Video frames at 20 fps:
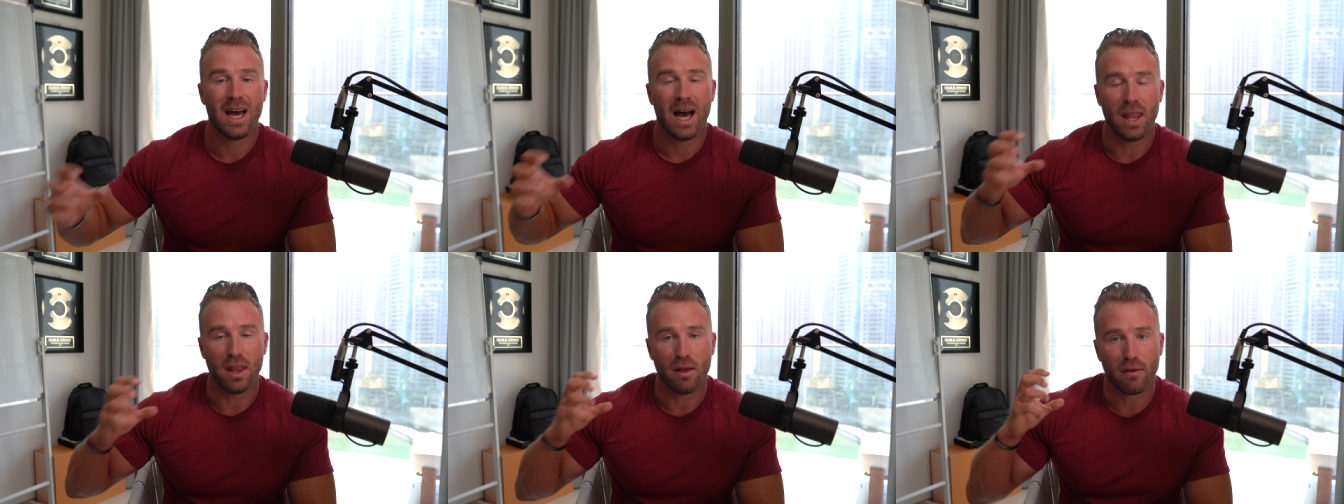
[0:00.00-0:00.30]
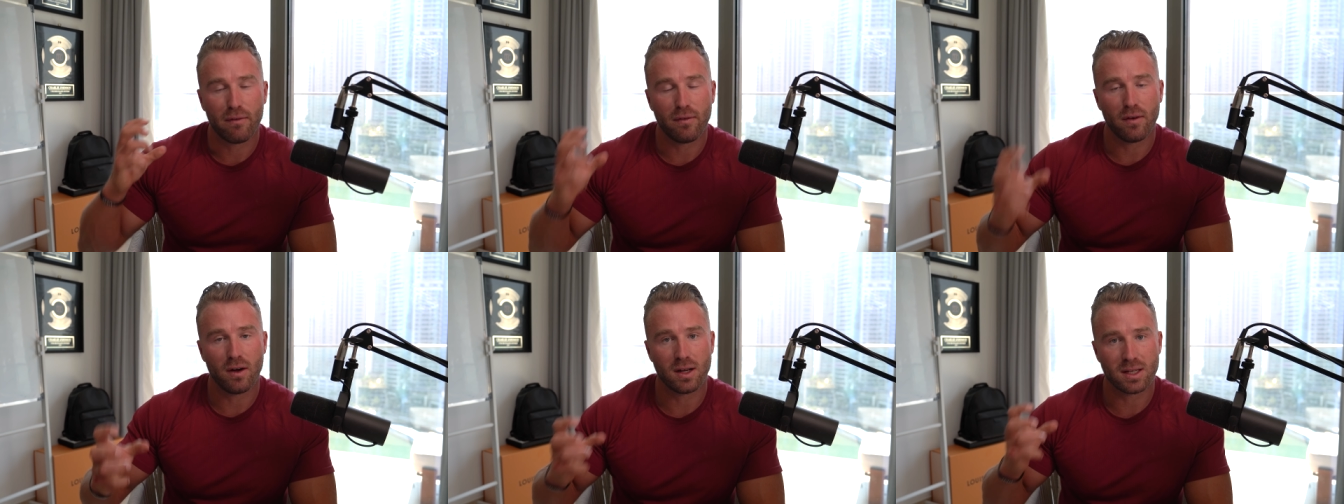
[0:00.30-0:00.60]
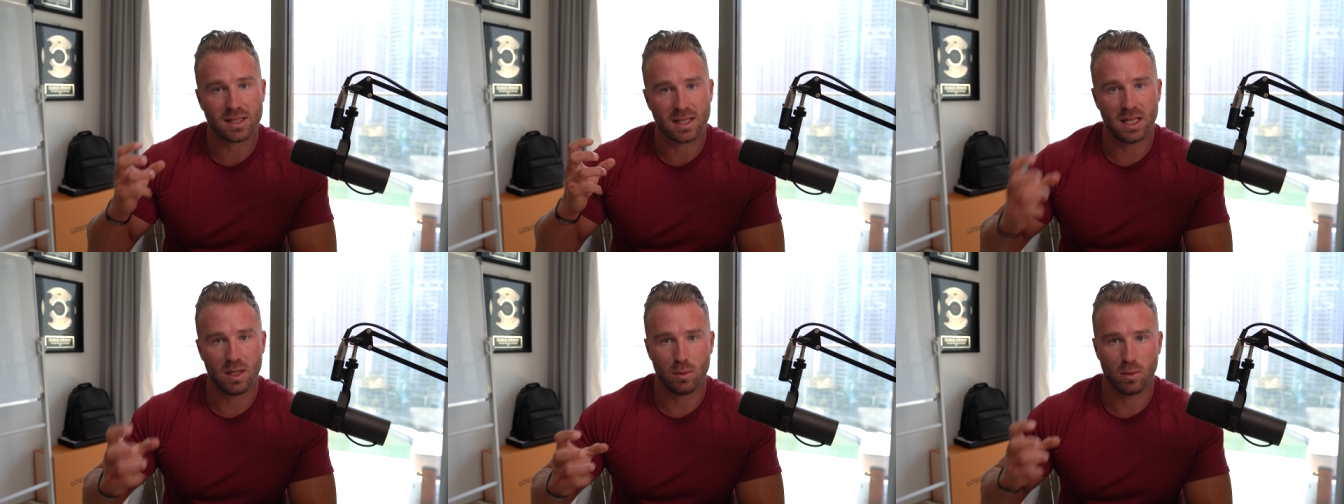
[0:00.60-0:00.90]
And the
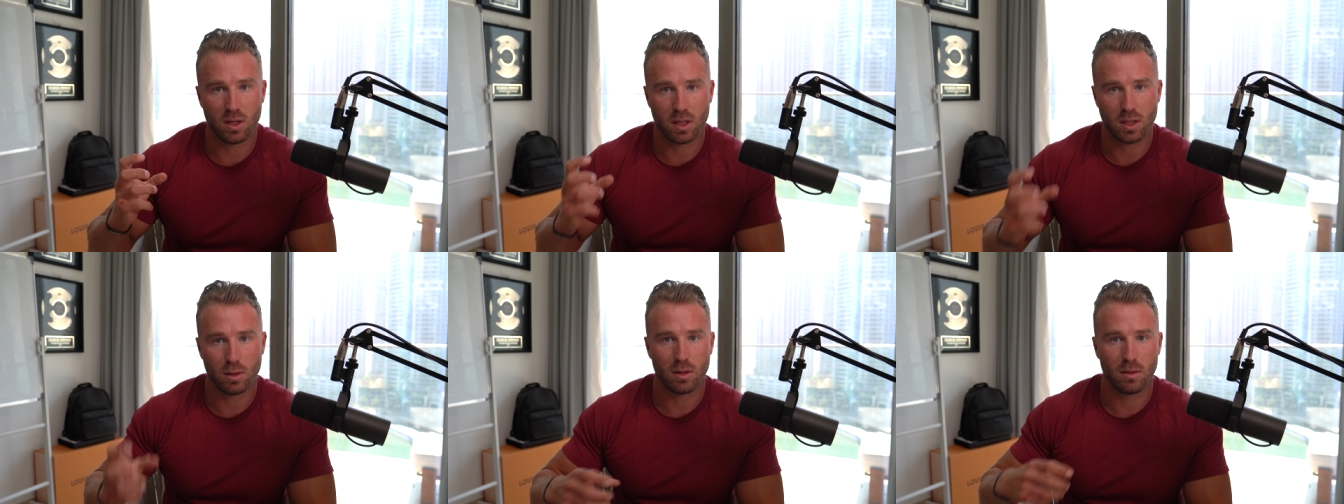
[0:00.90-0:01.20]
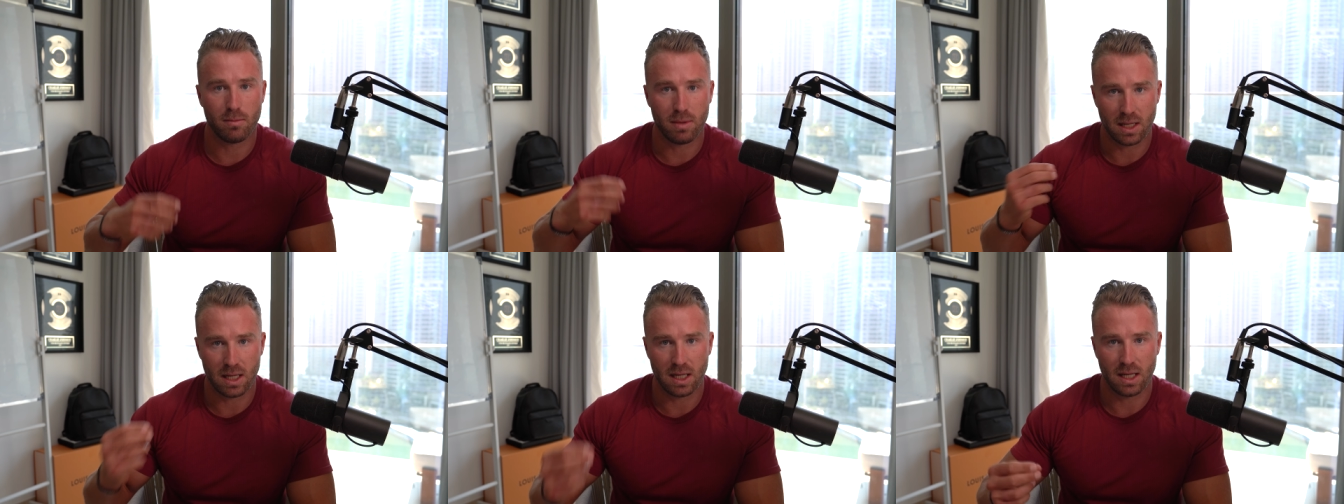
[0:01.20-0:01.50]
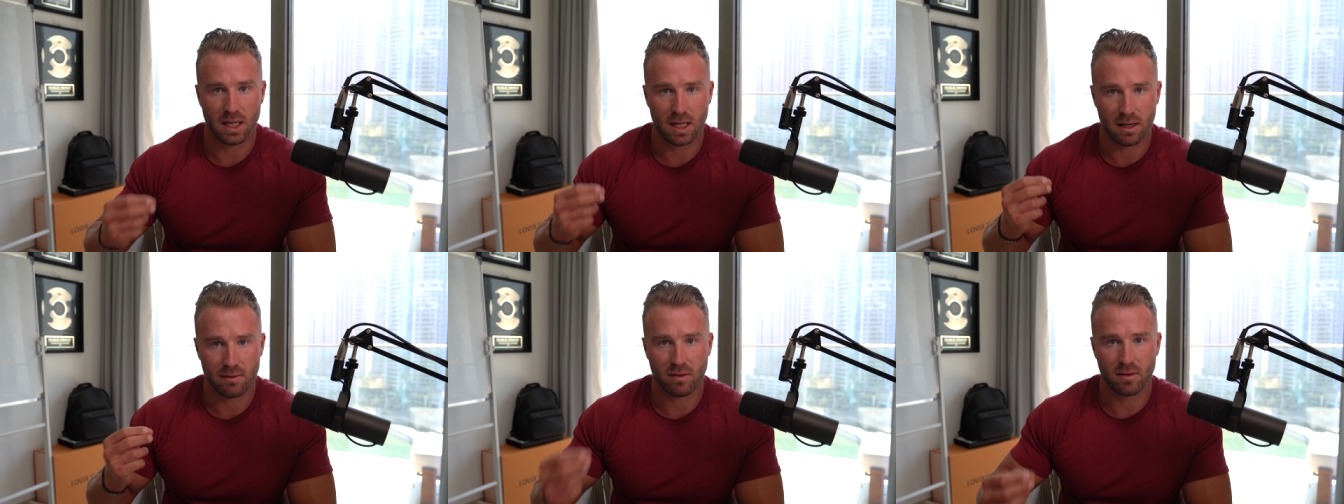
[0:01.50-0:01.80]
first thing you want to do at the
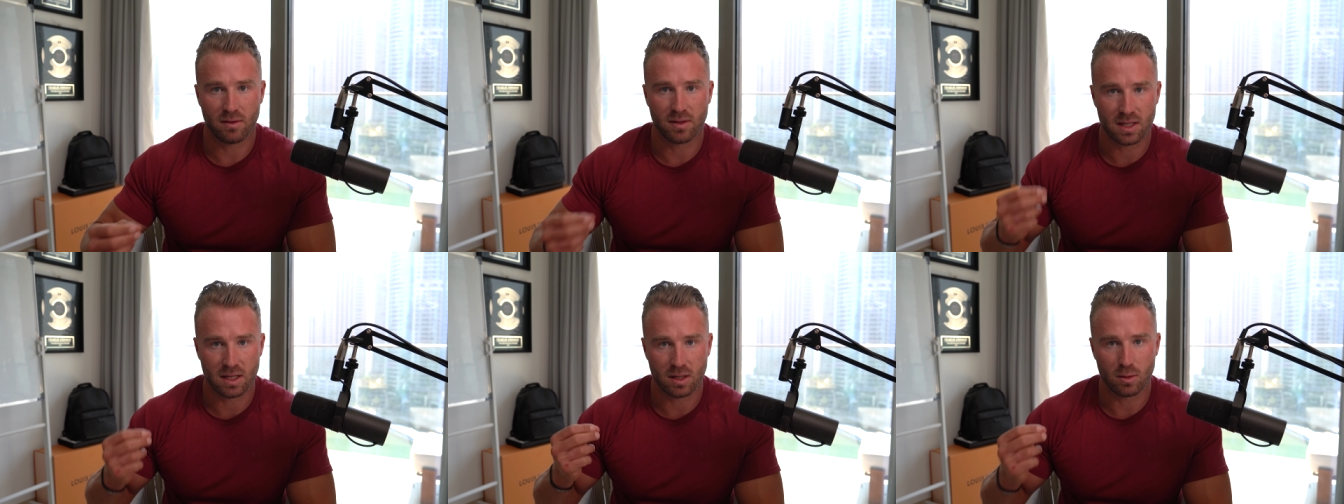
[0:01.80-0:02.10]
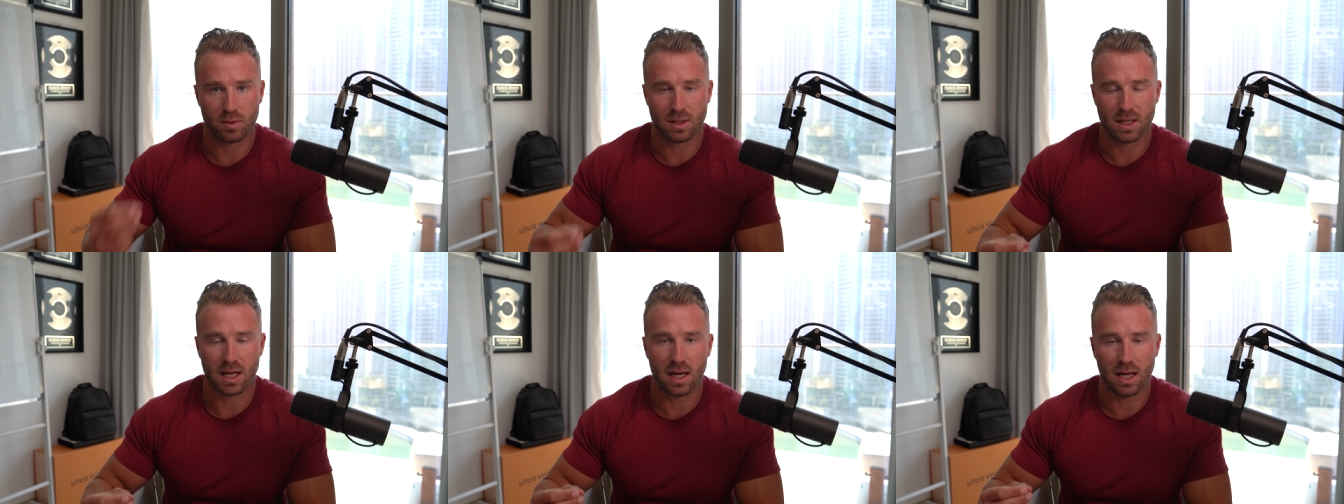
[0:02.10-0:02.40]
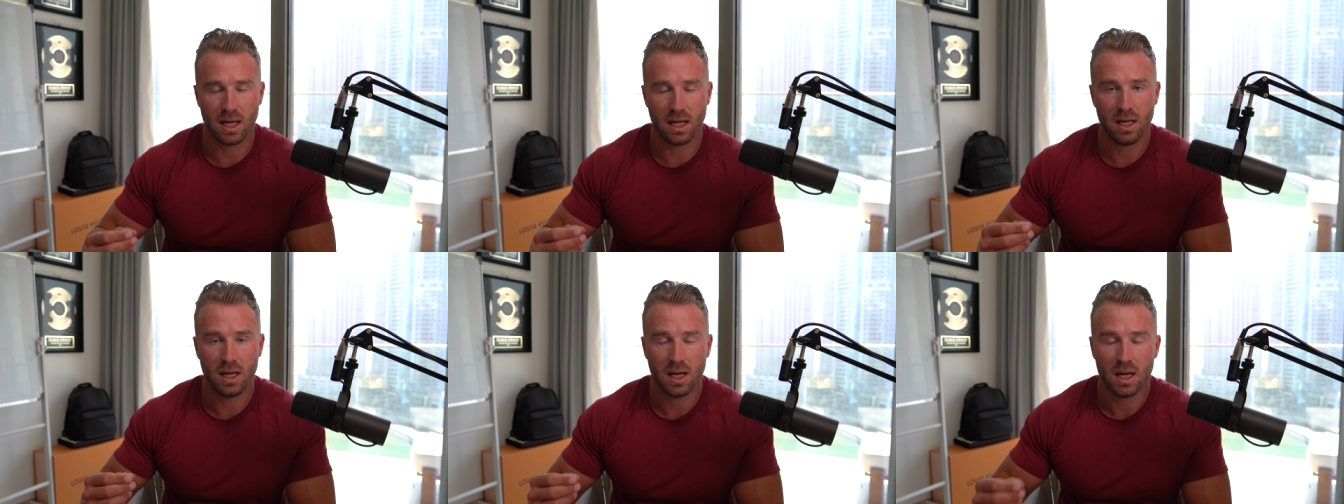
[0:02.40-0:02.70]
beginning of every single
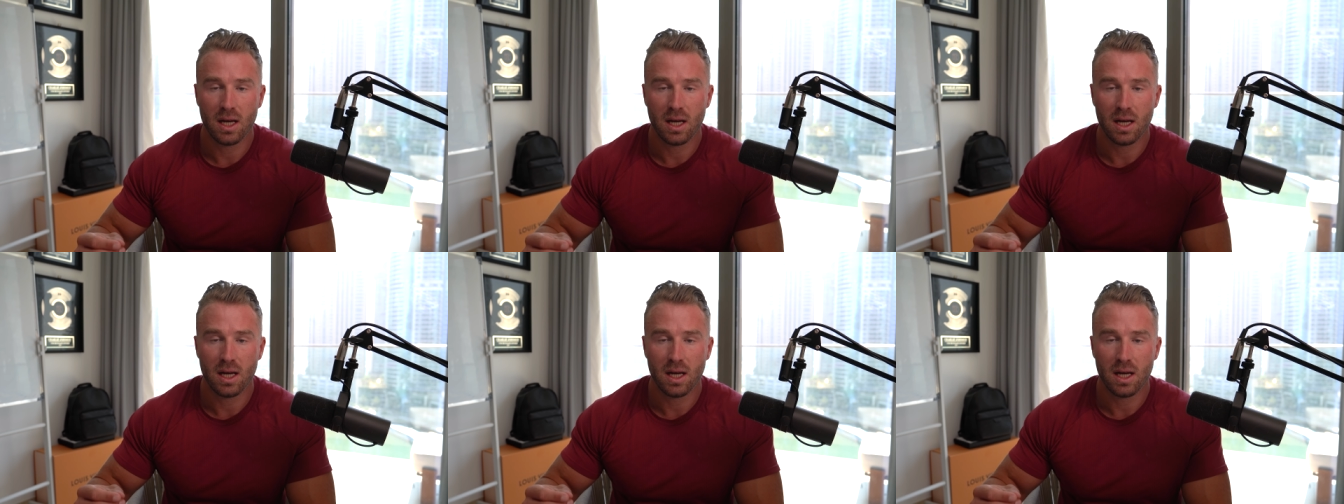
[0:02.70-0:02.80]
day,